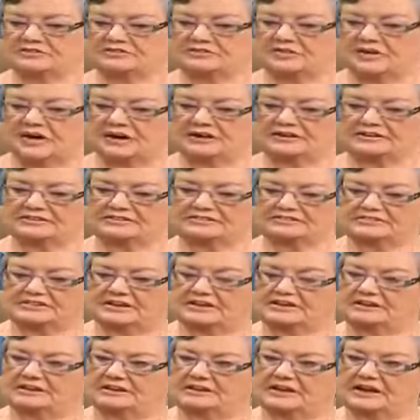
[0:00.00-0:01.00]
of
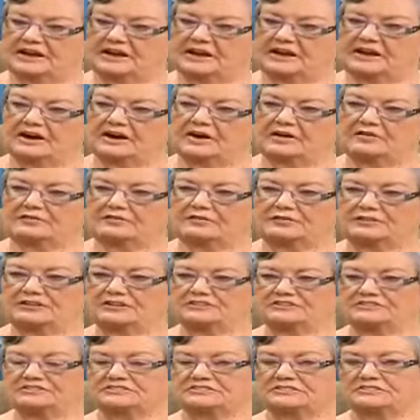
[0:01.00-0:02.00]
understanding how, for
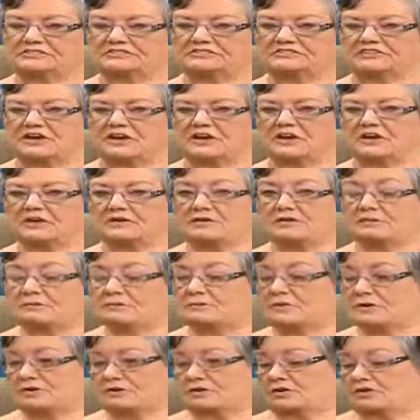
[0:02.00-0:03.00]
instance,
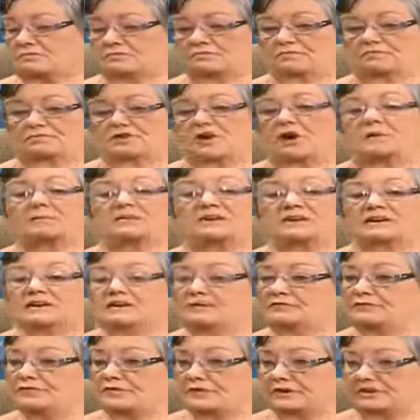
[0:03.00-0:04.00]

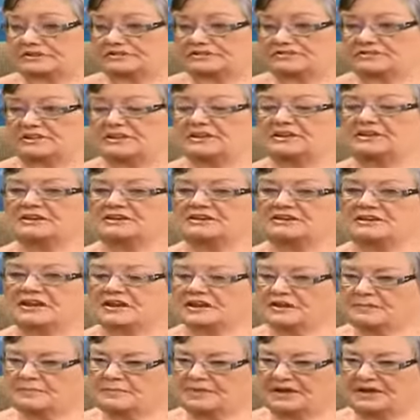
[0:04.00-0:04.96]
commonly for us, neck